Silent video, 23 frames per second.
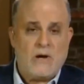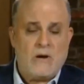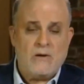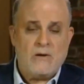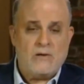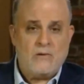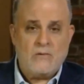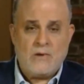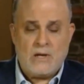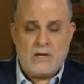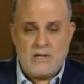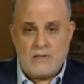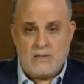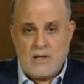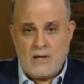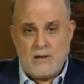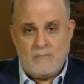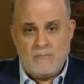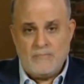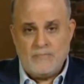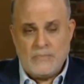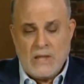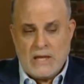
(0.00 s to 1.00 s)
to do any of
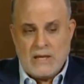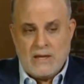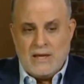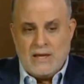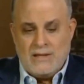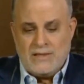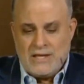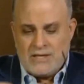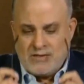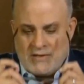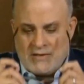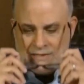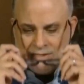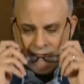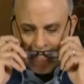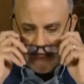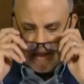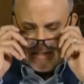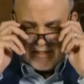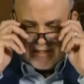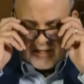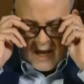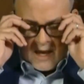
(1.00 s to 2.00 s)
that. This is the
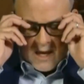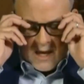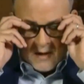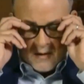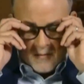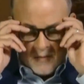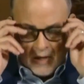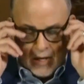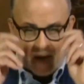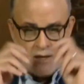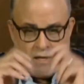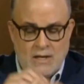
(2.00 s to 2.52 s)
same